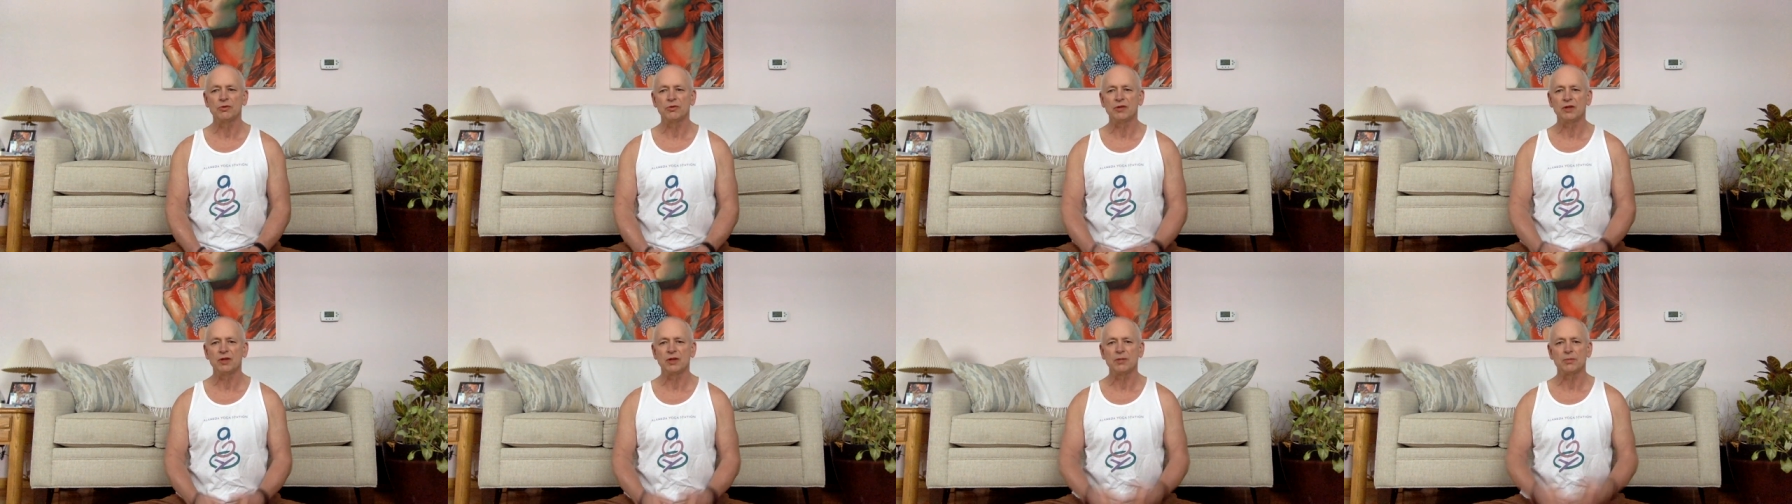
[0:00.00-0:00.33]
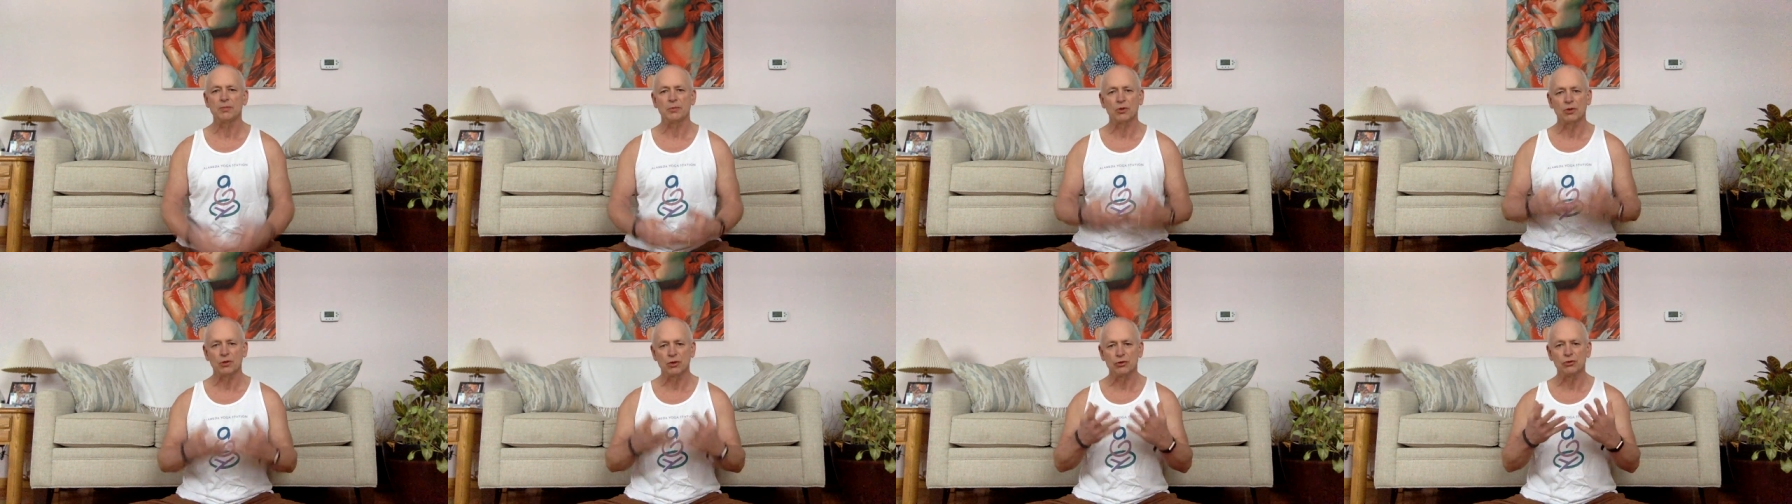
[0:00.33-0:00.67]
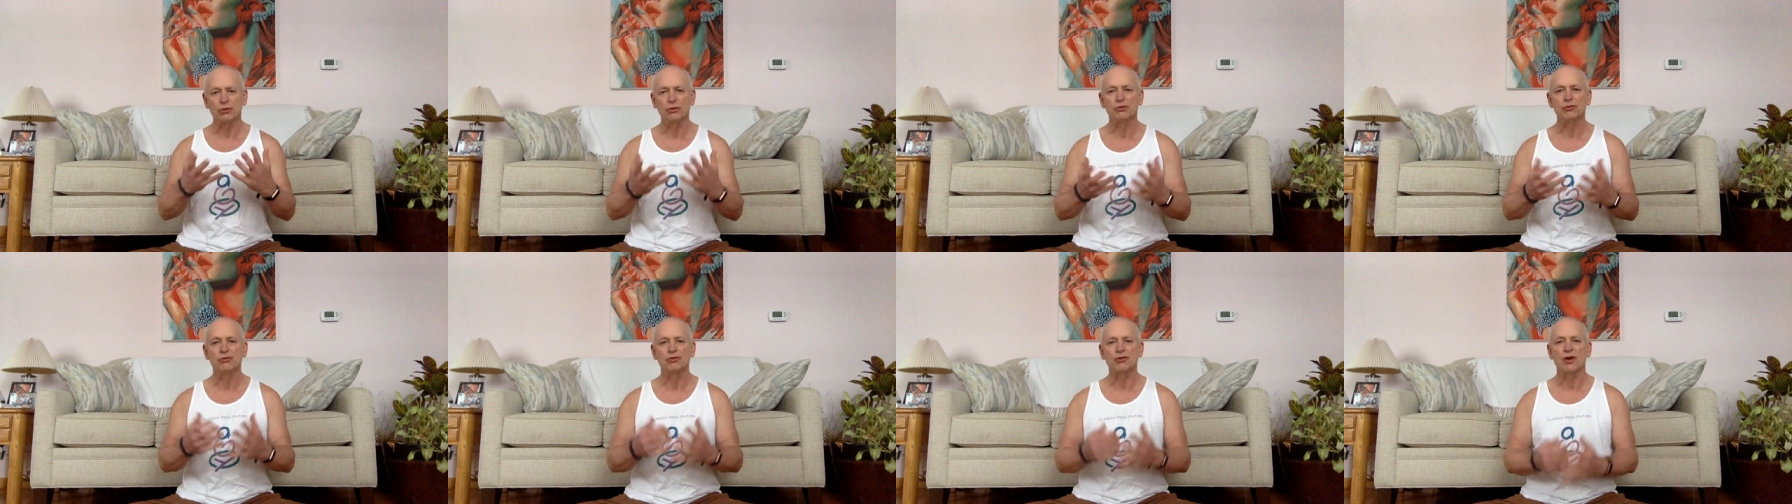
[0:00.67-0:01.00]
deep
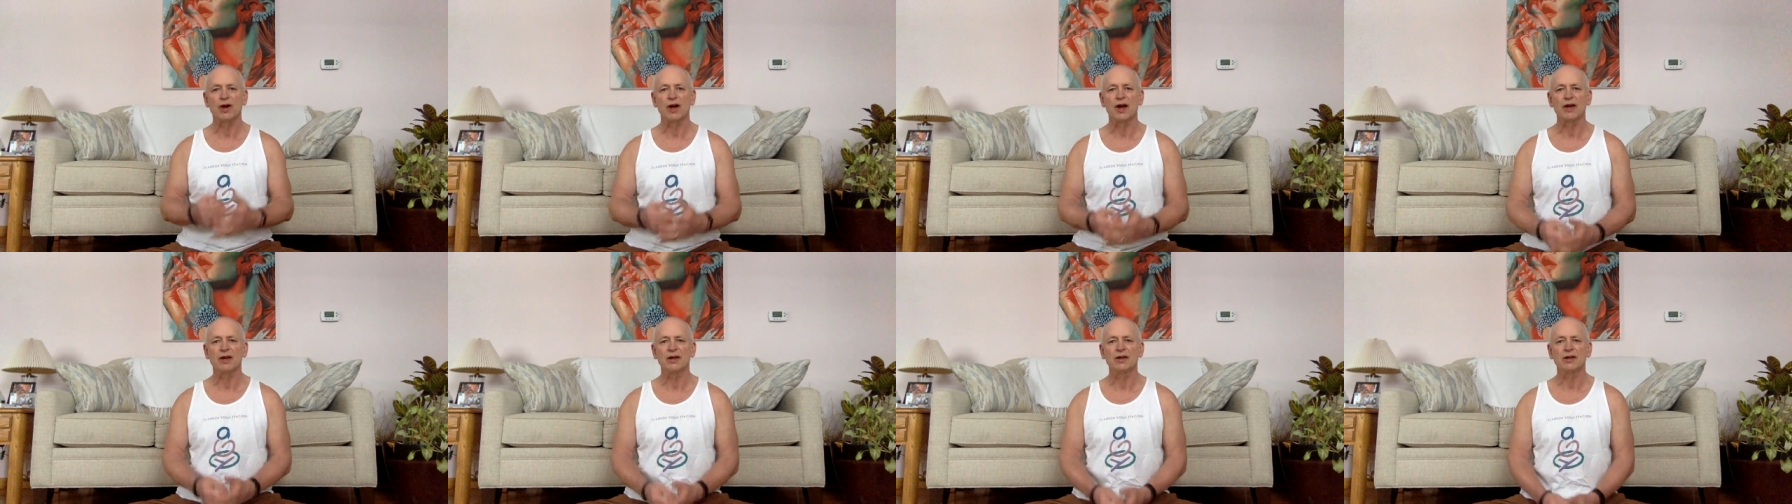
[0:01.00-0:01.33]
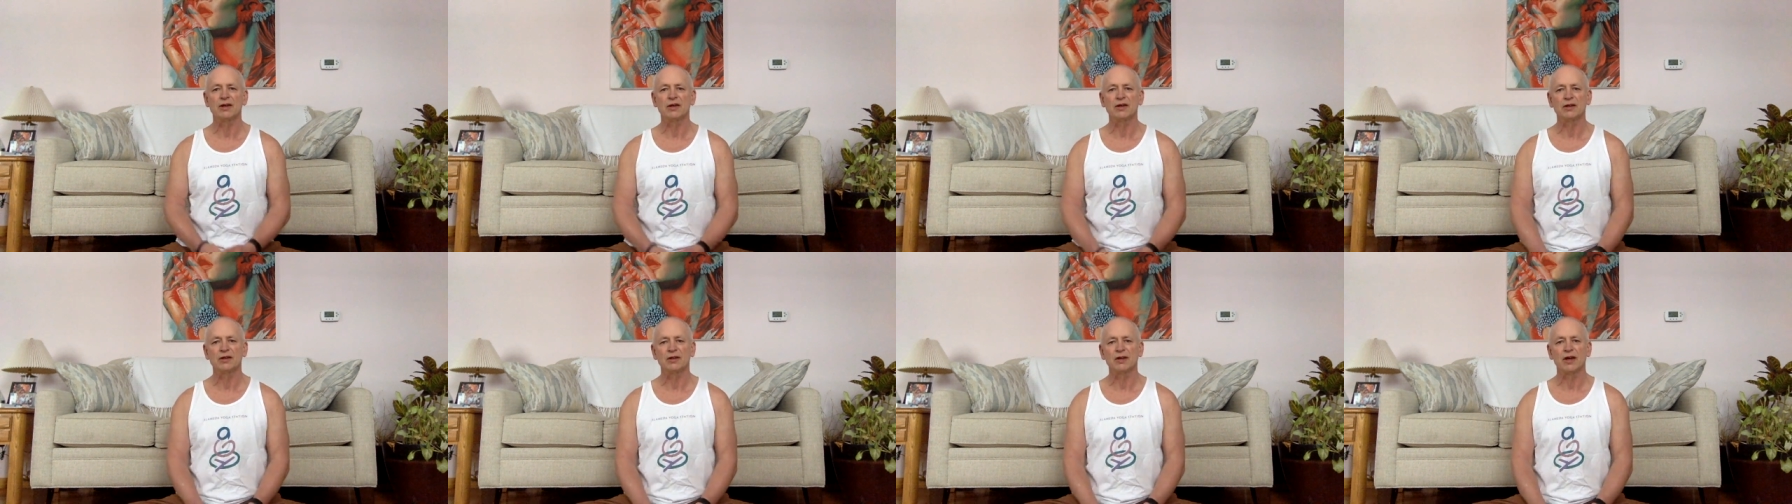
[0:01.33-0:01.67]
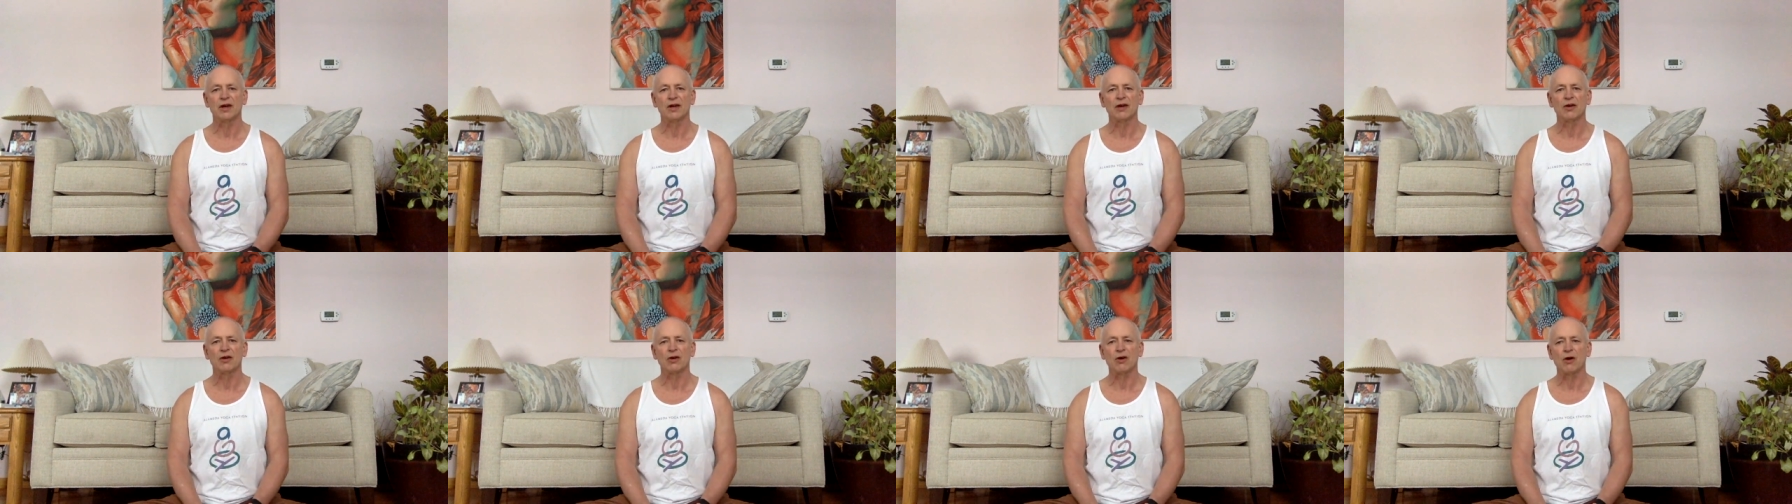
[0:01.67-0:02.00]
Ujjayi inhale.